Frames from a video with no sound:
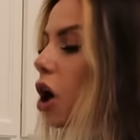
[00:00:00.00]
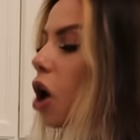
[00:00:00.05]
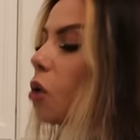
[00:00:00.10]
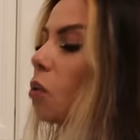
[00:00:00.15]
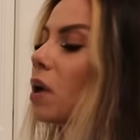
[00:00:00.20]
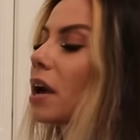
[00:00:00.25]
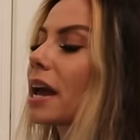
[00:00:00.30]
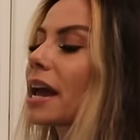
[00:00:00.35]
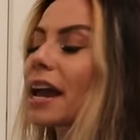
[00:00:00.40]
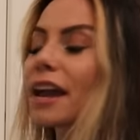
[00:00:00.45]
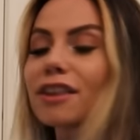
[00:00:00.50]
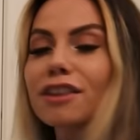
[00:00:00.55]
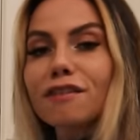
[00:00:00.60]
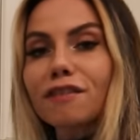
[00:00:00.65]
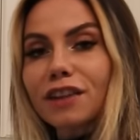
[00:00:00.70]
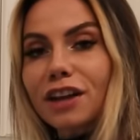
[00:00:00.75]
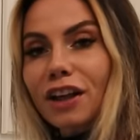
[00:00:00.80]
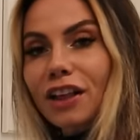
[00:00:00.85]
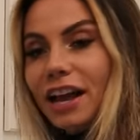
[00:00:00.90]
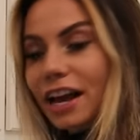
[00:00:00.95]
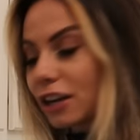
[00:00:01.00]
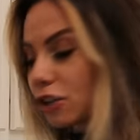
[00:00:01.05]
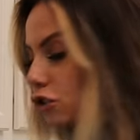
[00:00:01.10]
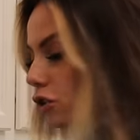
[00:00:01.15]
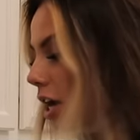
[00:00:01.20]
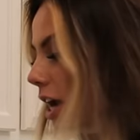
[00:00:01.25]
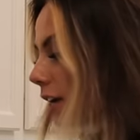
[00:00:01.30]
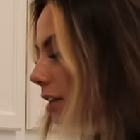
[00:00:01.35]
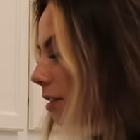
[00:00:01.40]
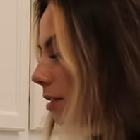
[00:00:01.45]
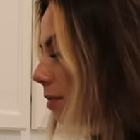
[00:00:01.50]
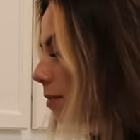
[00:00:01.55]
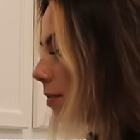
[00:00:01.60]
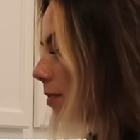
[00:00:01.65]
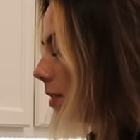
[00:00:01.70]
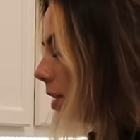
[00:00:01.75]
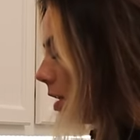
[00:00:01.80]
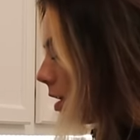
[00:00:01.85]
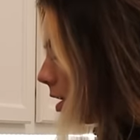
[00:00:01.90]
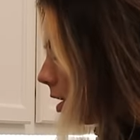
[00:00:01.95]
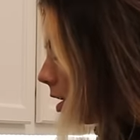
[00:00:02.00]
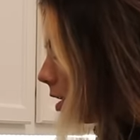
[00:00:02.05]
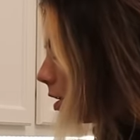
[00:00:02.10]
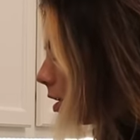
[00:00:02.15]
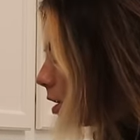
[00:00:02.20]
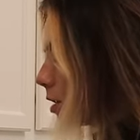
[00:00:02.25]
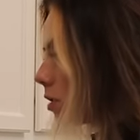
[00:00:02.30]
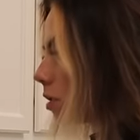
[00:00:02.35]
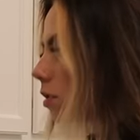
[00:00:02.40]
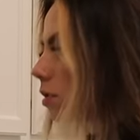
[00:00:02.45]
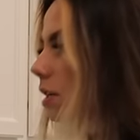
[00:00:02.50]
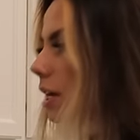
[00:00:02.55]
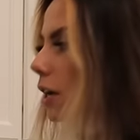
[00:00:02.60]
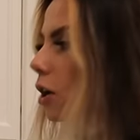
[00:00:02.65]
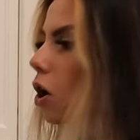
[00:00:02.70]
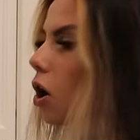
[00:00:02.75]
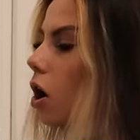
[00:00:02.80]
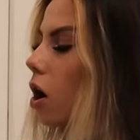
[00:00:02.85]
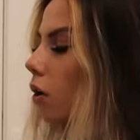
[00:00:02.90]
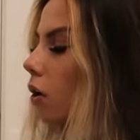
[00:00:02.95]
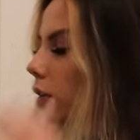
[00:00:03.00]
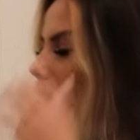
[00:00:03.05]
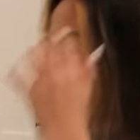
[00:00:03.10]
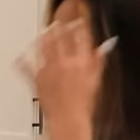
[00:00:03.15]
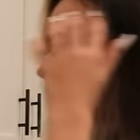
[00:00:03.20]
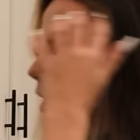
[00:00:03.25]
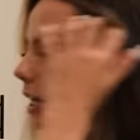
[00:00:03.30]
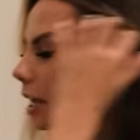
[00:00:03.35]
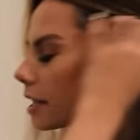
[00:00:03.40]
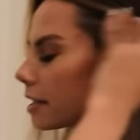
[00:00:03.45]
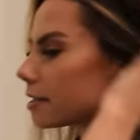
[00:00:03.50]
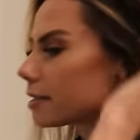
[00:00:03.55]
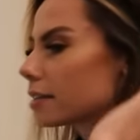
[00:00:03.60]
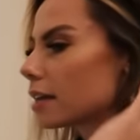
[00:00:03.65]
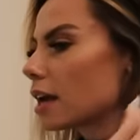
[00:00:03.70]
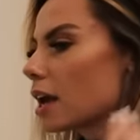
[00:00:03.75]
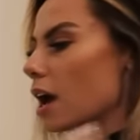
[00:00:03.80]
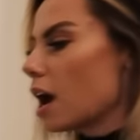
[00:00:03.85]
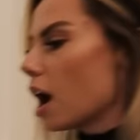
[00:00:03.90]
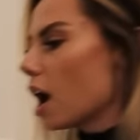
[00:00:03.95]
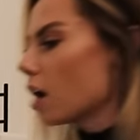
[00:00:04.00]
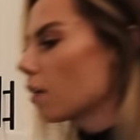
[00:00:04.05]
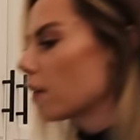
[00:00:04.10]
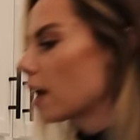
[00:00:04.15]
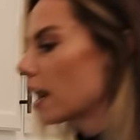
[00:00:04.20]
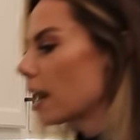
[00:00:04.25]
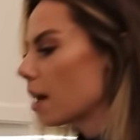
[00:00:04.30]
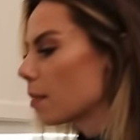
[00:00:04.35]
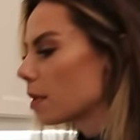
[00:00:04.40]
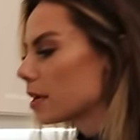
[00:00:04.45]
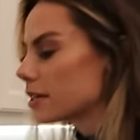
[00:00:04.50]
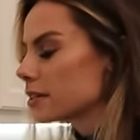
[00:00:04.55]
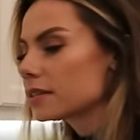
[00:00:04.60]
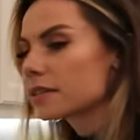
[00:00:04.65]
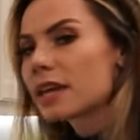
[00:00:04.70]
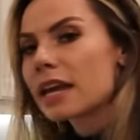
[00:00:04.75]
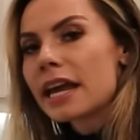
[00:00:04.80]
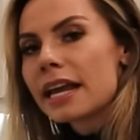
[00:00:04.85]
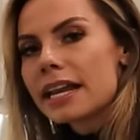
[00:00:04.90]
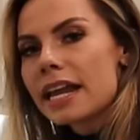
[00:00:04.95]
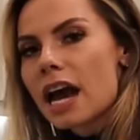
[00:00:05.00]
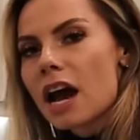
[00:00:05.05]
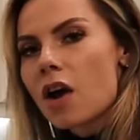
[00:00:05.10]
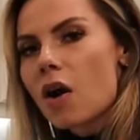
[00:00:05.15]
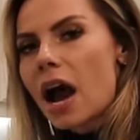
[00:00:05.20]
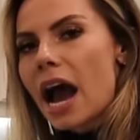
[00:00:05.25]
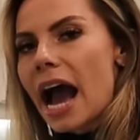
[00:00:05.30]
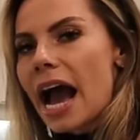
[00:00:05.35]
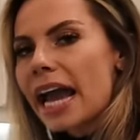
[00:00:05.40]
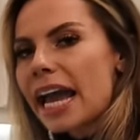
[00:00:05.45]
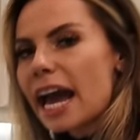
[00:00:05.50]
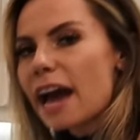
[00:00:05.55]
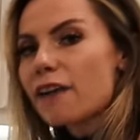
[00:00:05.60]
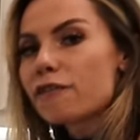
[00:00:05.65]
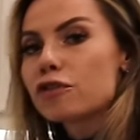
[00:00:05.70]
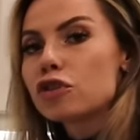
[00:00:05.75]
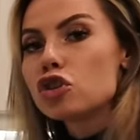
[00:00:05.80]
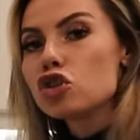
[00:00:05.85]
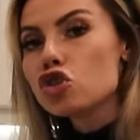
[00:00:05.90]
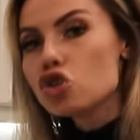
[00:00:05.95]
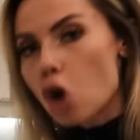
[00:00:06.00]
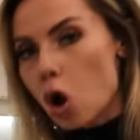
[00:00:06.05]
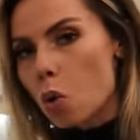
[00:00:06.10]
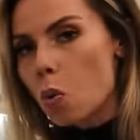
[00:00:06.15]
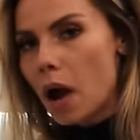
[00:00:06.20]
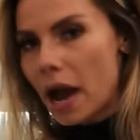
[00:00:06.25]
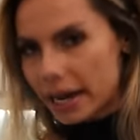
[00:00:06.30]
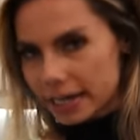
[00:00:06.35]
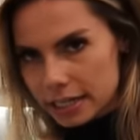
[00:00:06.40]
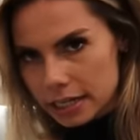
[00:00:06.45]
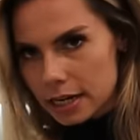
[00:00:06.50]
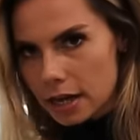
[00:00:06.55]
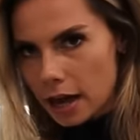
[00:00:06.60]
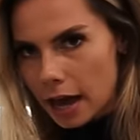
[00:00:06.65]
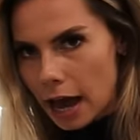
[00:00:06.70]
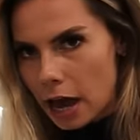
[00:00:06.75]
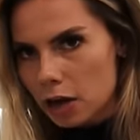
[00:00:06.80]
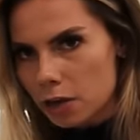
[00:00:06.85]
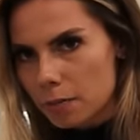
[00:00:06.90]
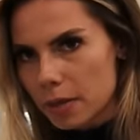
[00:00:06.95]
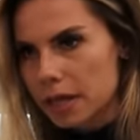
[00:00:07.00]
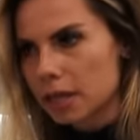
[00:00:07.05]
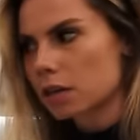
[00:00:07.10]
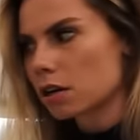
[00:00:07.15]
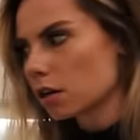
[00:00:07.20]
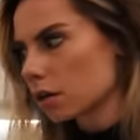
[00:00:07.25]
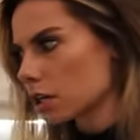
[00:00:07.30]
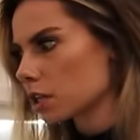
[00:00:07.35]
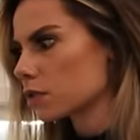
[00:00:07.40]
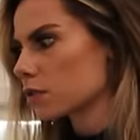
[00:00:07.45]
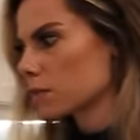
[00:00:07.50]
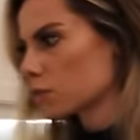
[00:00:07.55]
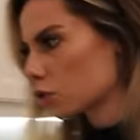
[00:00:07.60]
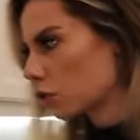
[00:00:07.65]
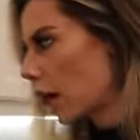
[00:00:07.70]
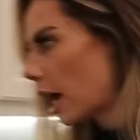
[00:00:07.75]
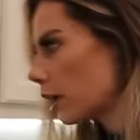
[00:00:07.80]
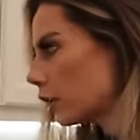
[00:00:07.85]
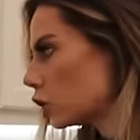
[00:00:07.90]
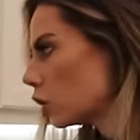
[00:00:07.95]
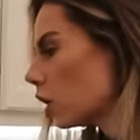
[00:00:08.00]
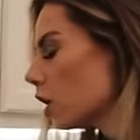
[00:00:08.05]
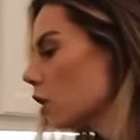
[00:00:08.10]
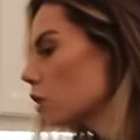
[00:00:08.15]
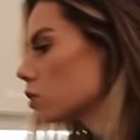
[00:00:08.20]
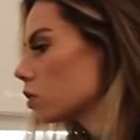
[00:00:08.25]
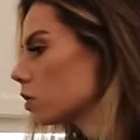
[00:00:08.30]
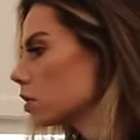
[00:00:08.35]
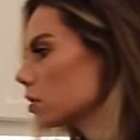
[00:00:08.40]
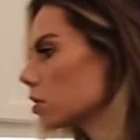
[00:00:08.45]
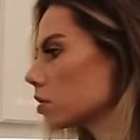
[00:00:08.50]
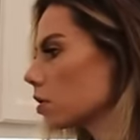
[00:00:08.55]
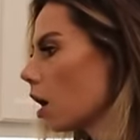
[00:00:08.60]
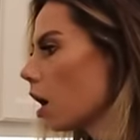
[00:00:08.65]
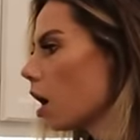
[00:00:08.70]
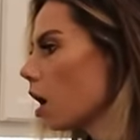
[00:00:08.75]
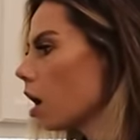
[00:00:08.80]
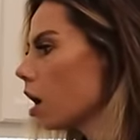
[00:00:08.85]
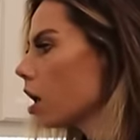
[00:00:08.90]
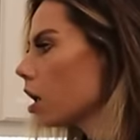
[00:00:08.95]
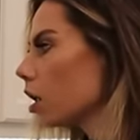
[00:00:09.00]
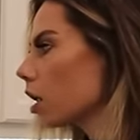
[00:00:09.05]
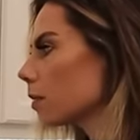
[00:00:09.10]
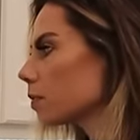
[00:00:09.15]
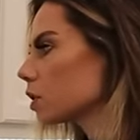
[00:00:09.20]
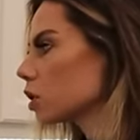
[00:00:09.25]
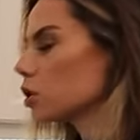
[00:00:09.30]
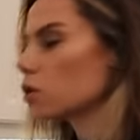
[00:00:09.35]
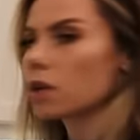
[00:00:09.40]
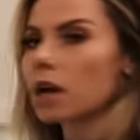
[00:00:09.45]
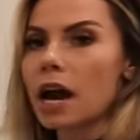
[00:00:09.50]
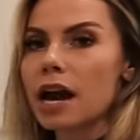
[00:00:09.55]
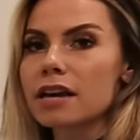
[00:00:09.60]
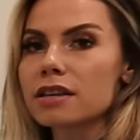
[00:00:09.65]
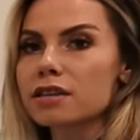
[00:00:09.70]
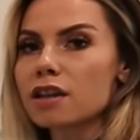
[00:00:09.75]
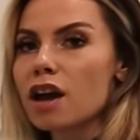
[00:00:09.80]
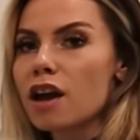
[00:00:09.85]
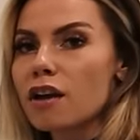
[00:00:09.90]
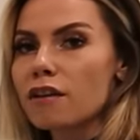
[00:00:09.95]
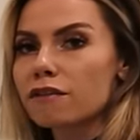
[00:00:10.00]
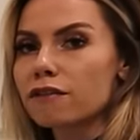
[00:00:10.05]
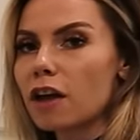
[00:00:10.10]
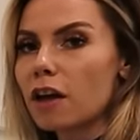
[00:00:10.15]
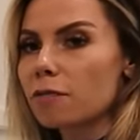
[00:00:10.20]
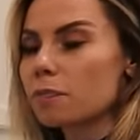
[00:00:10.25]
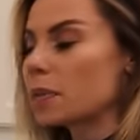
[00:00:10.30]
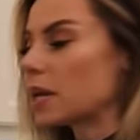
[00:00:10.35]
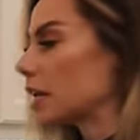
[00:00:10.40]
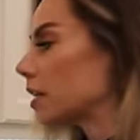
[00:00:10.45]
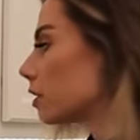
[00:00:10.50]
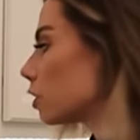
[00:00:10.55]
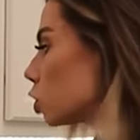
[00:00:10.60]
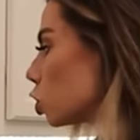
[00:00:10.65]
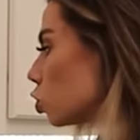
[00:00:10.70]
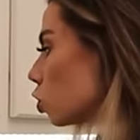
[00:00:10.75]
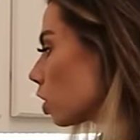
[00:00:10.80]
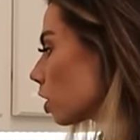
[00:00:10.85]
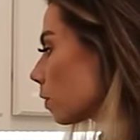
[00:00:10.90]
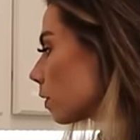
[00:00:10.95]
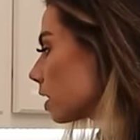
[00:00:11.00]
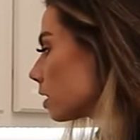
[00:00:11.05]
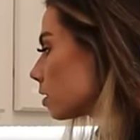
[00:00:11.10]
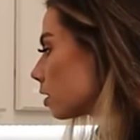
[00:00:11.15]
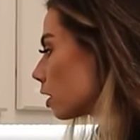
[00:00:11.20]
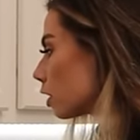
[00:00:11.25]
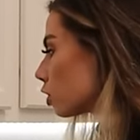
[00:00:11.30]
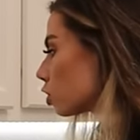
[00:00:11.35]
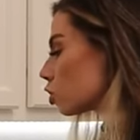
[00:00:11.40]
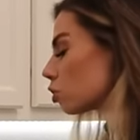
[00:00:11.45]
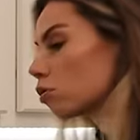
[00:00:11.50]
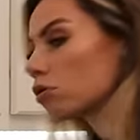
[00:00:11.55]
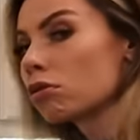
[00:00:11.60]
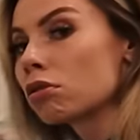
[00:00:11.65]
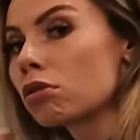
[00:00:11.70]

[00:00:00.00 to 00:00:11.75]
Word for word: Oh, and the vanilla extract. This looks like all the ingredients. All right, llamas. Now, I have no idea how to bake cookies from scratch. So this is all up to you guys. Fluffbean, did you do your research?